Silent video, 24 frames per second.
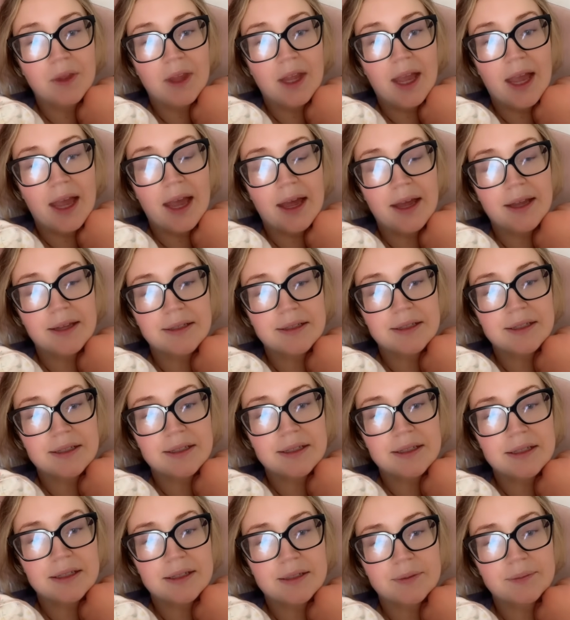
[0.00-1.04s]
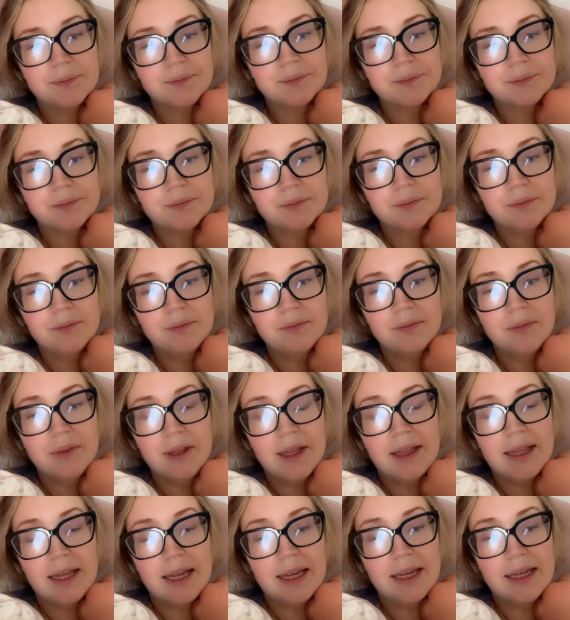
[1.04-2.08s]
and
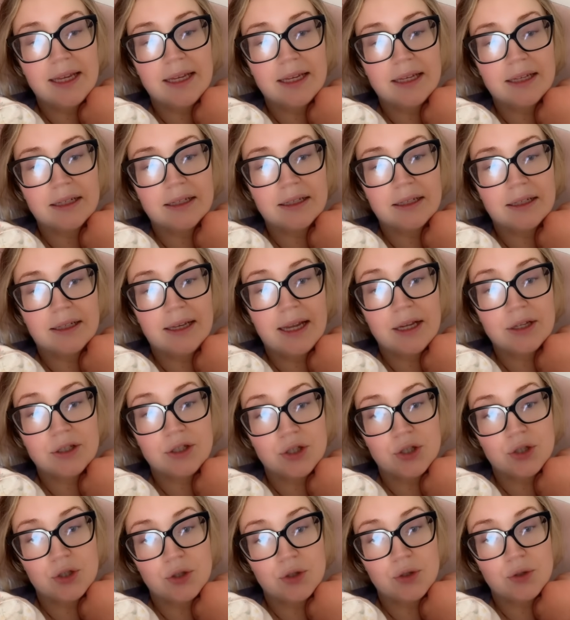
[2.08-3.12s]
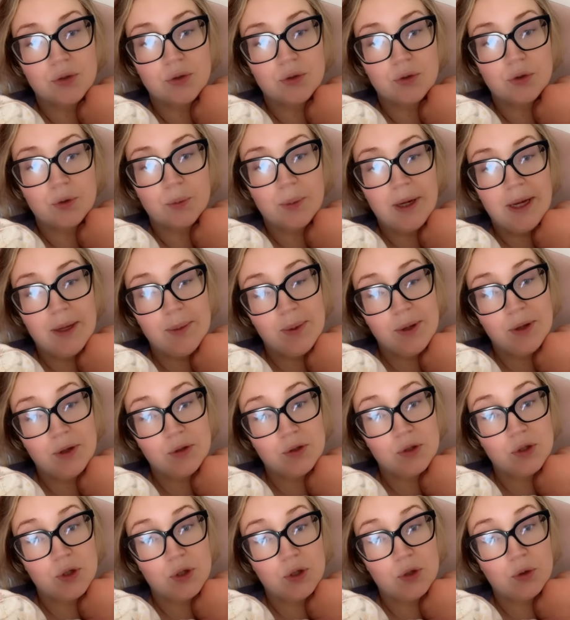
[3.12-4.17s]
they latch your baby
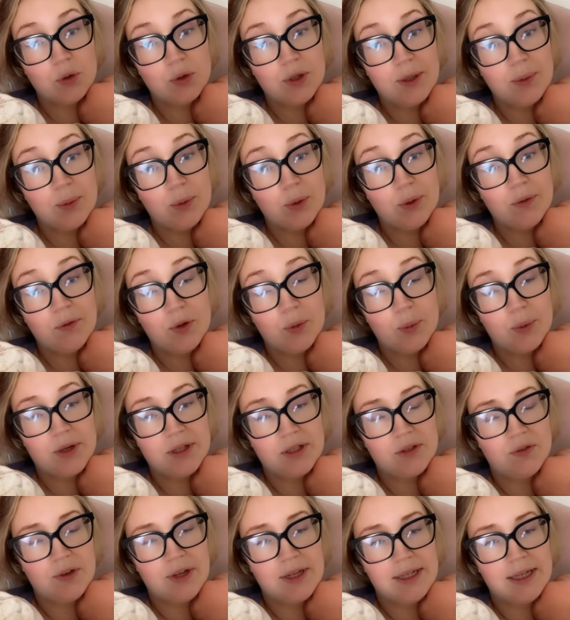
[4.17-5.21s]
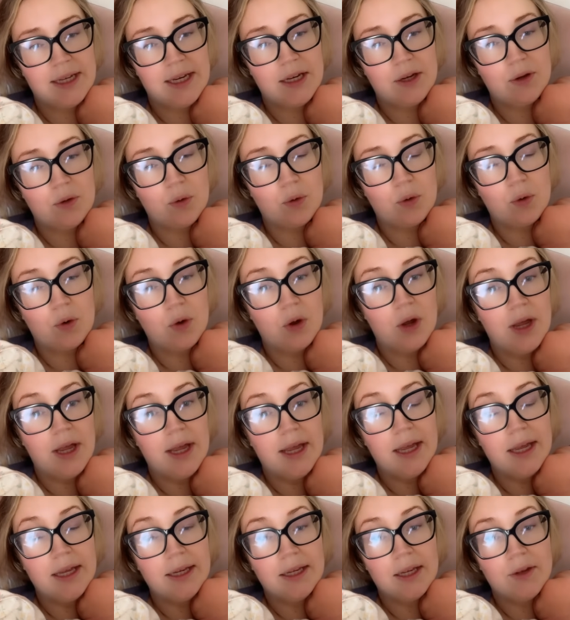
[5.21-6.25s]
onto your nipple if you're breastfeeding, or
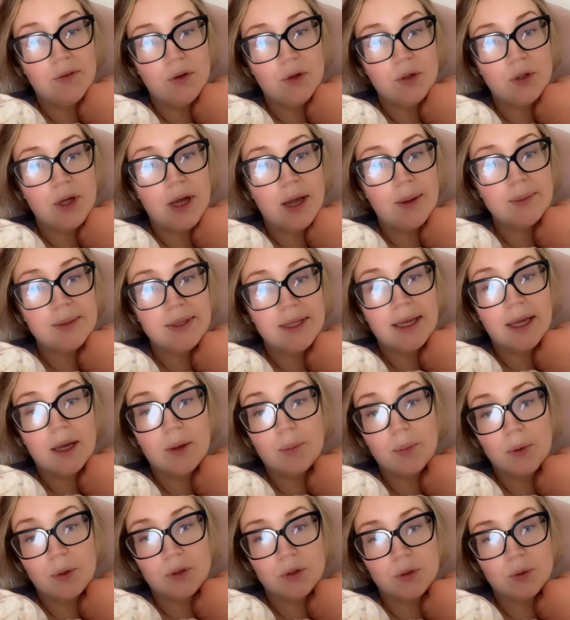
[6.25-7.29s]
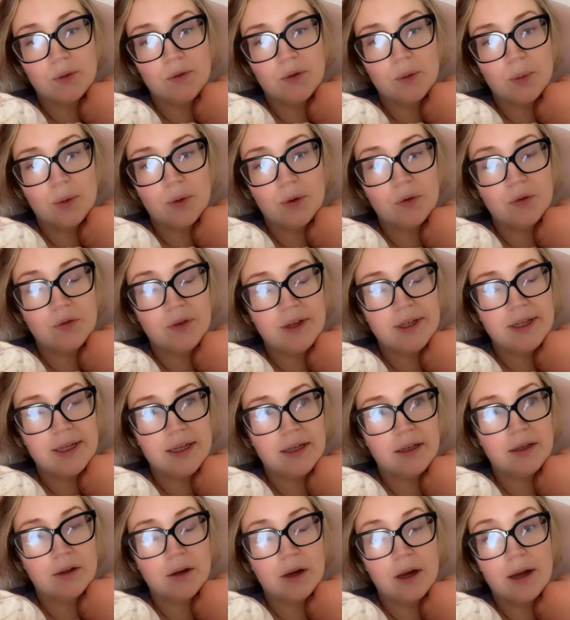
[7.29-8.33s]
give you time to get a bottle if you're bottle
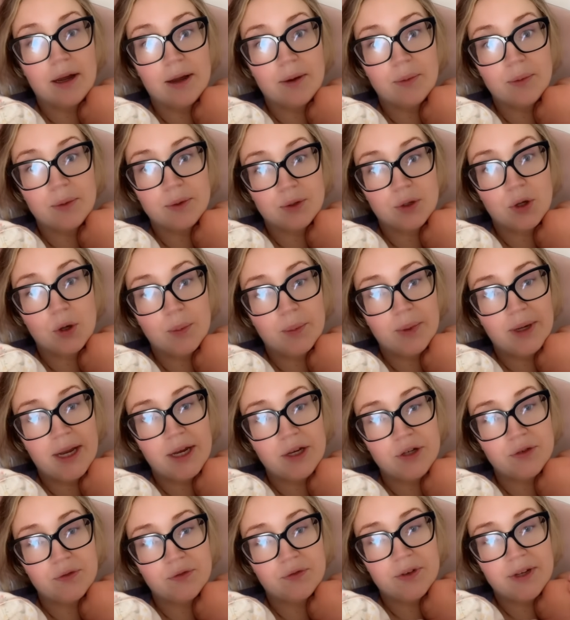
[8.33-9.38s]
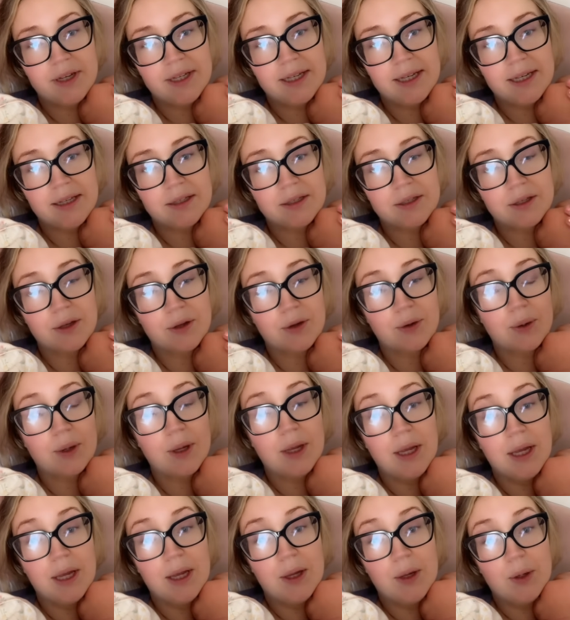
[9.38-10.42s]
feeding. I was combination feeding, so
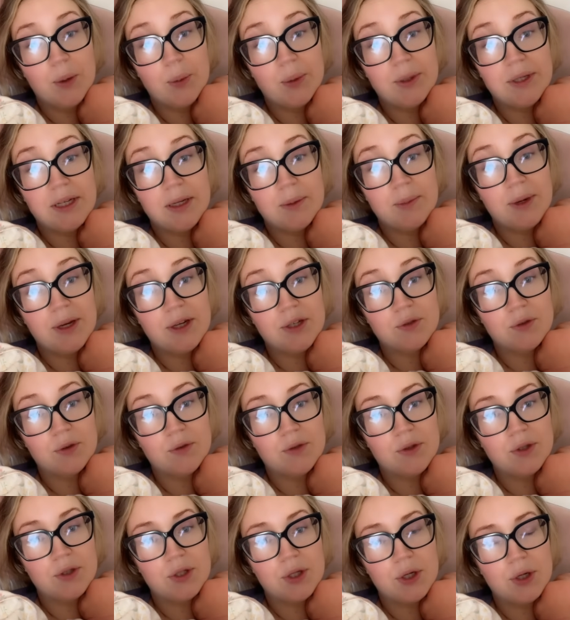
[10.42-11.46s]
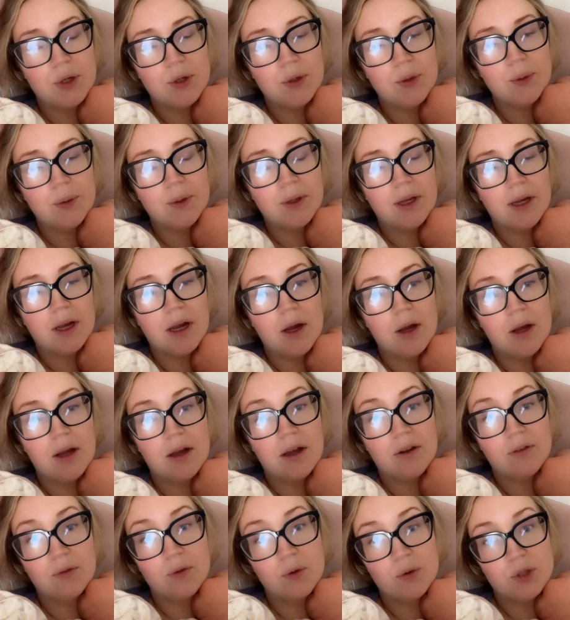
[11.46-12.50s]
we did a mixture of the two.
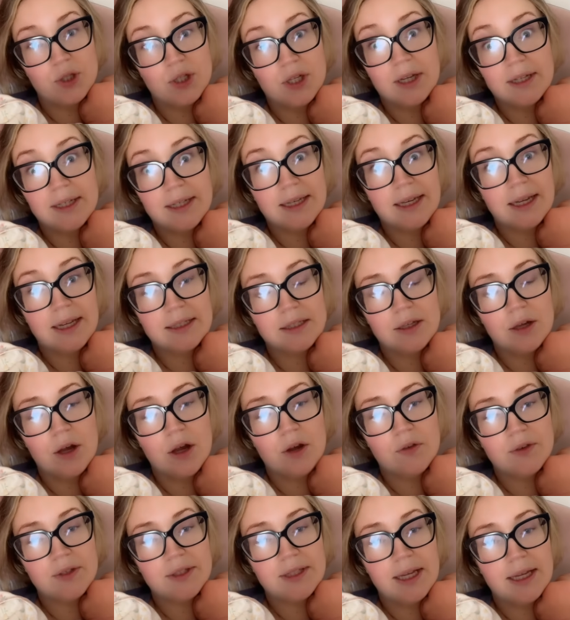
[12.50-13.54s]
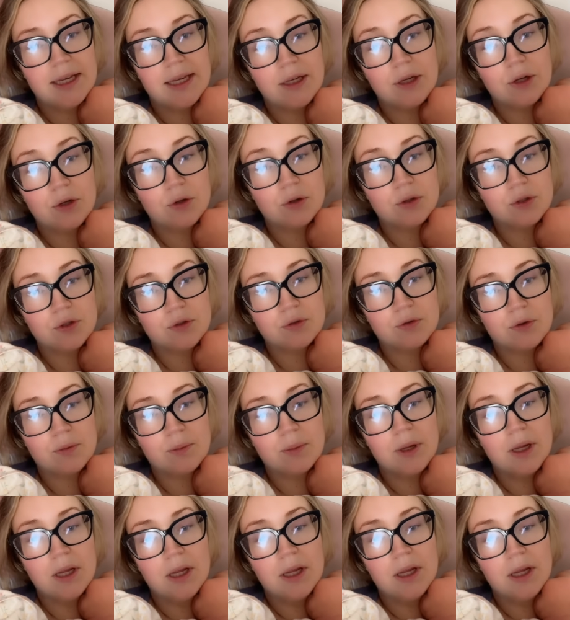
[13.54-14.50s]
Unfortunately, I didn't get to harvest any colostrum